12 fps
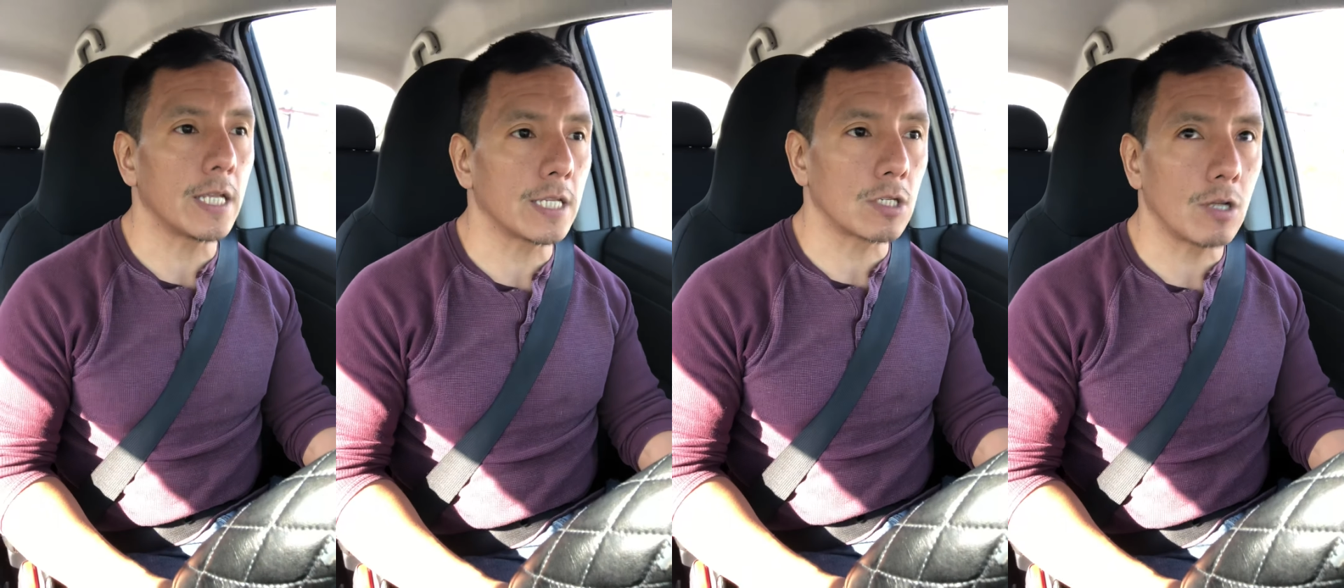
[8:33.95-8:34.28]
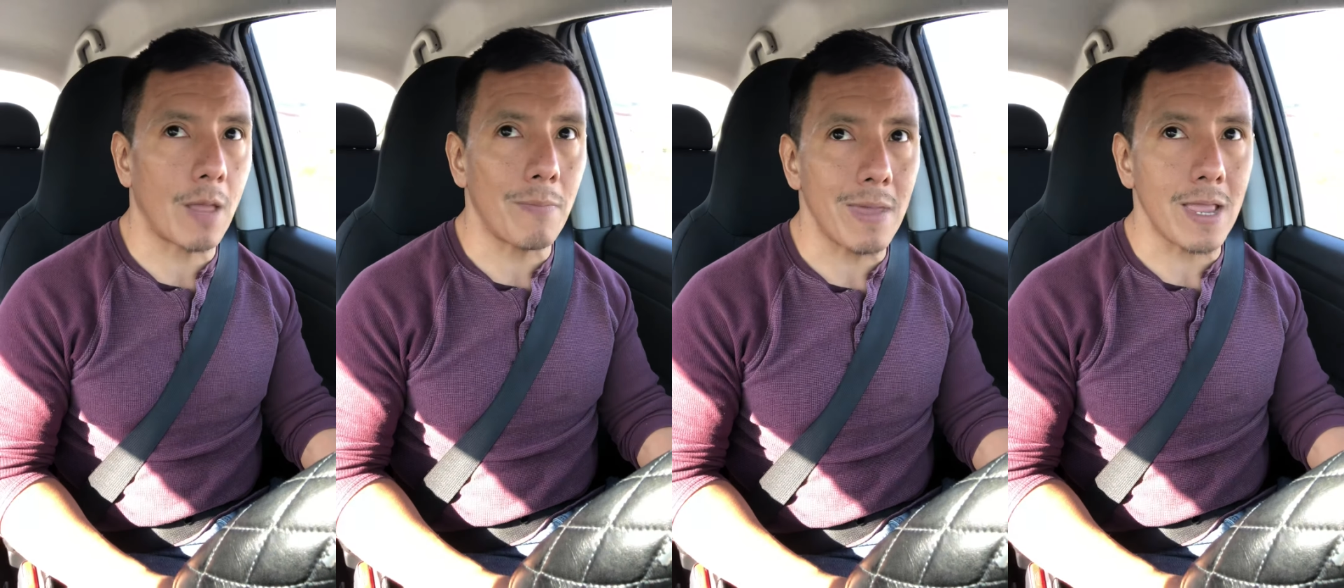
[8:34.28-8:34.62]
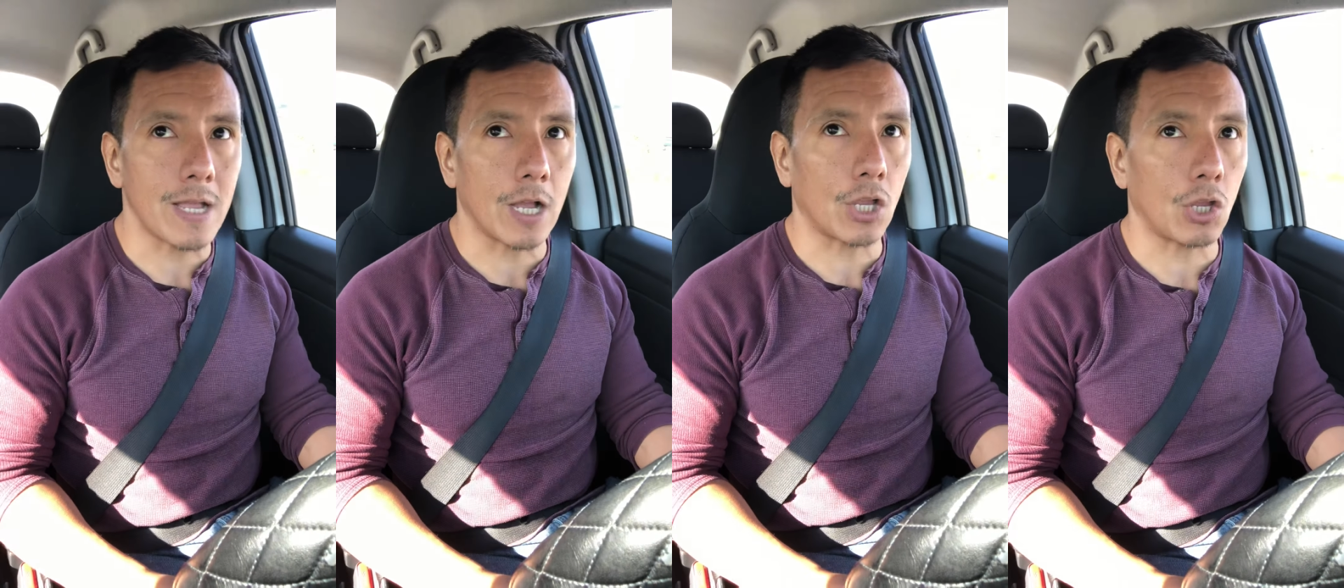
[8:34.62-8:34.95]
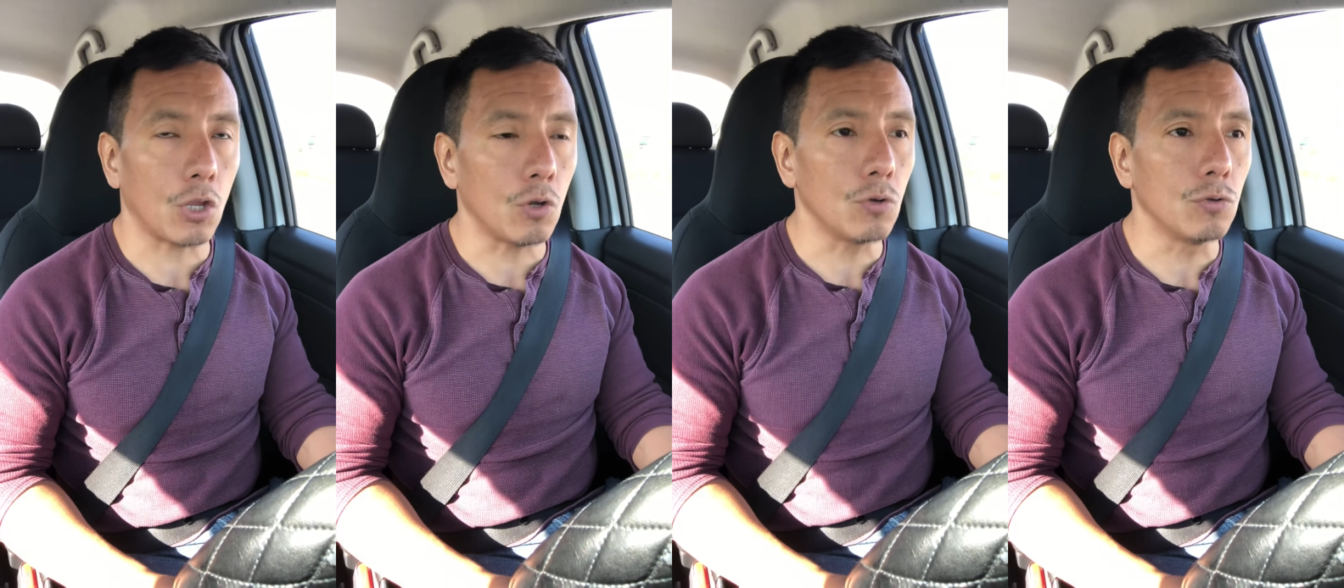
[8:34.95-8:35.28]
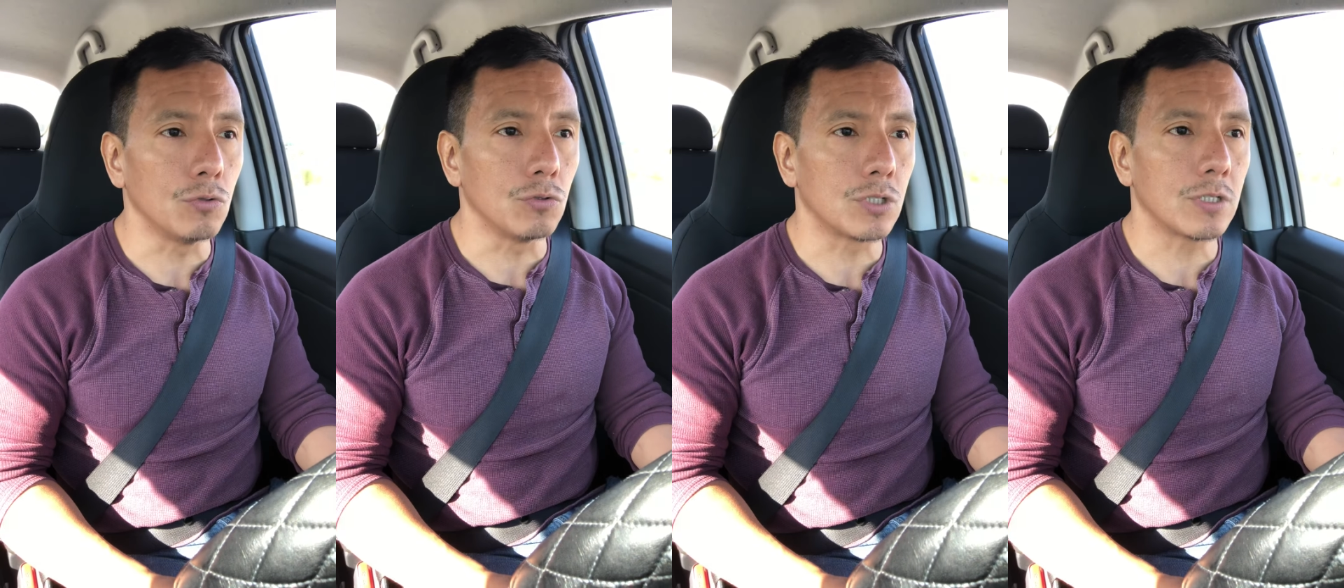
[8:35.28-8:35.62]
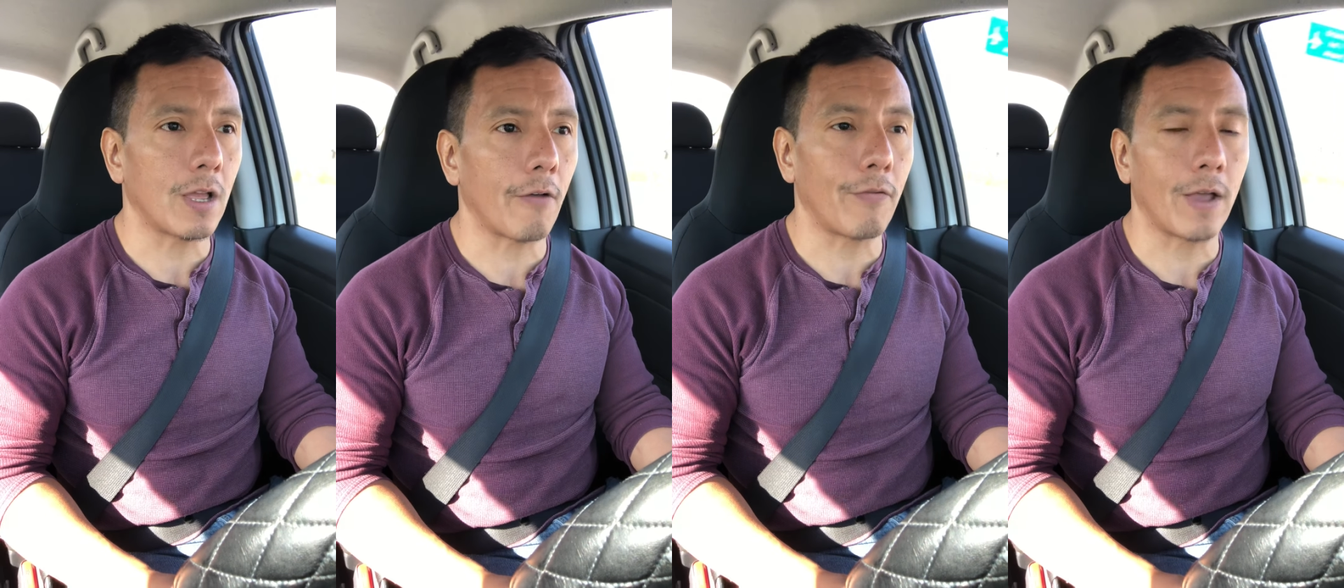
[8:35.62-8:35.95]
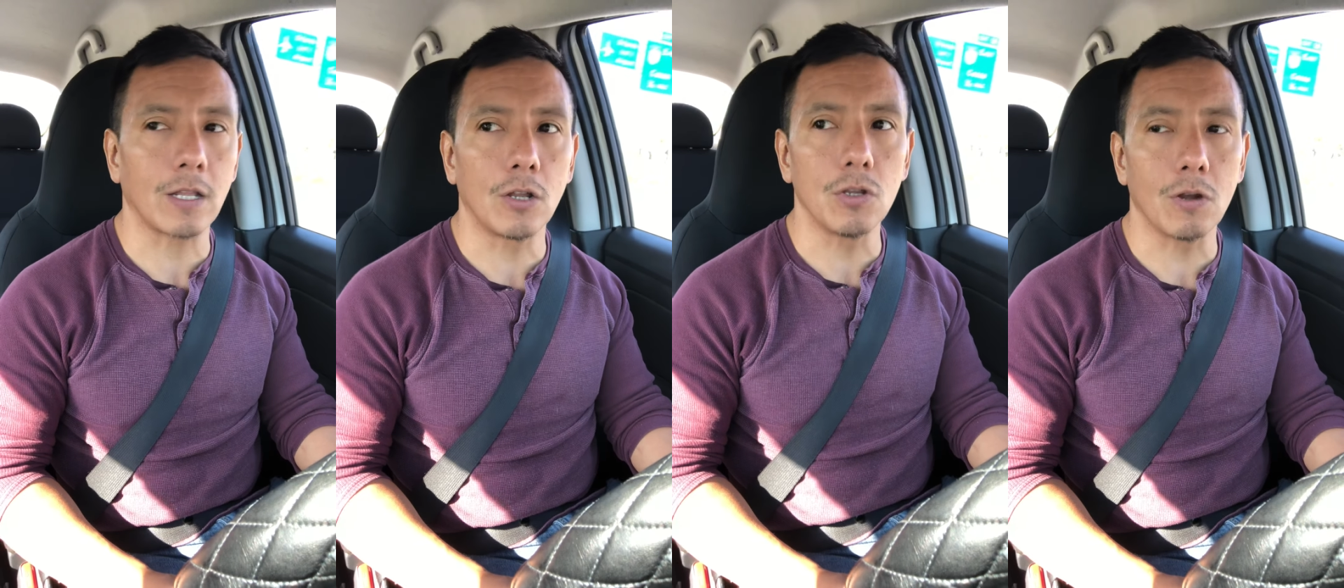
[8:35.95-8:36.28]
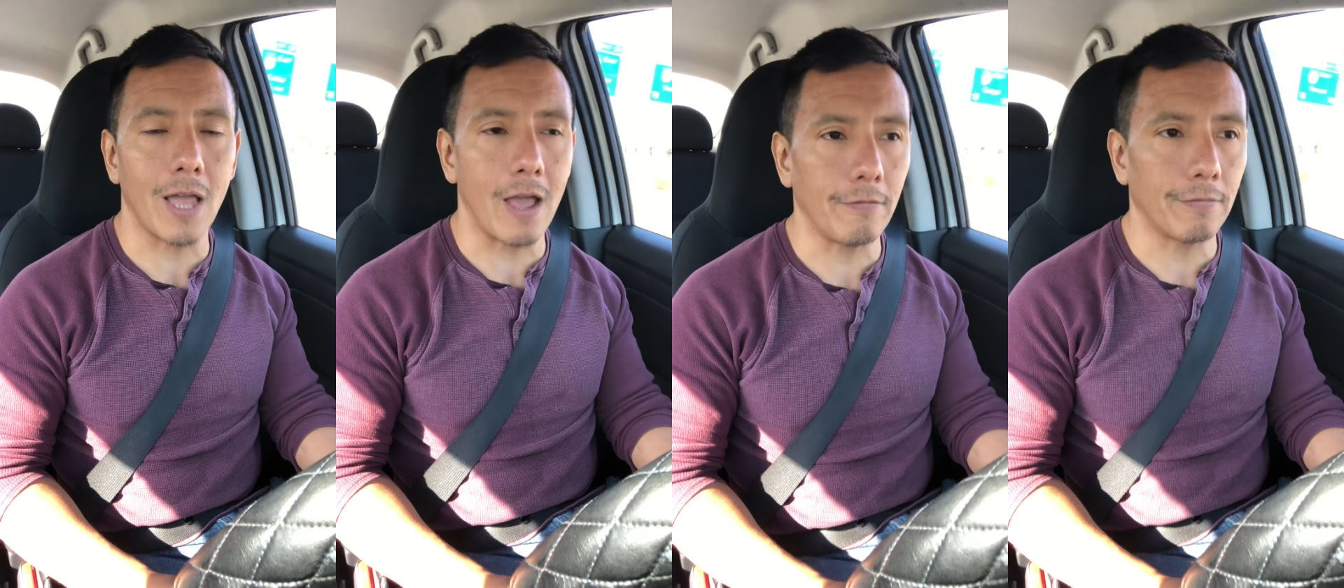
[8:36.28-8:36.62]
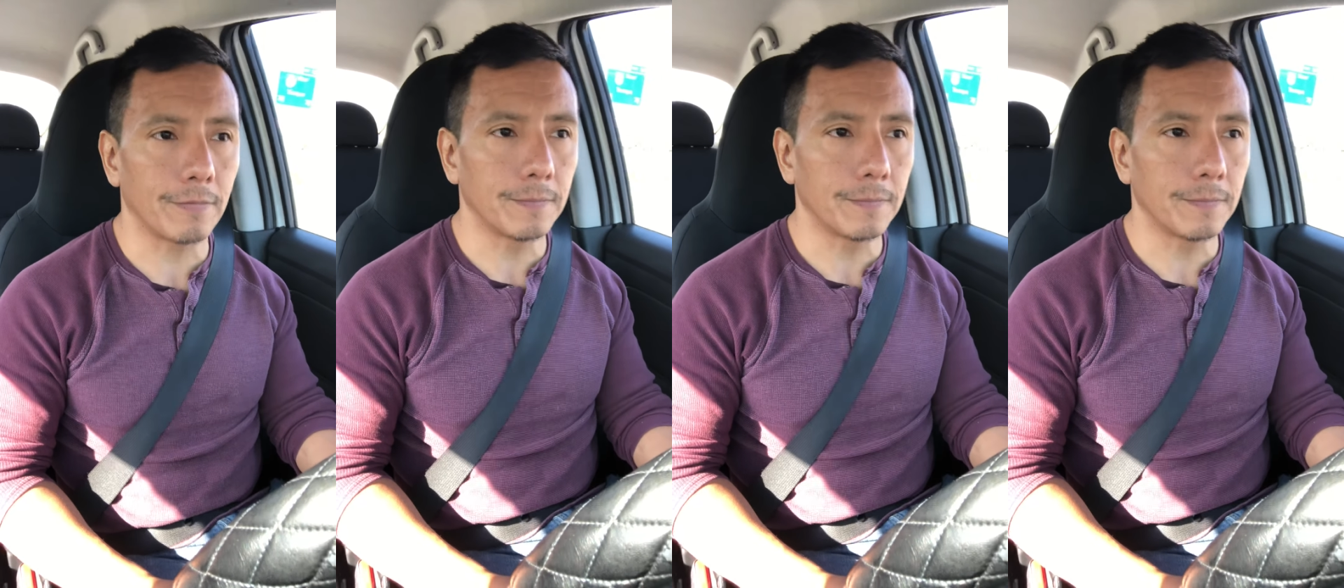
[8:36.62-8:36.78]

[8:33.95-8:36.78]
is gonna make a huge effect on your life.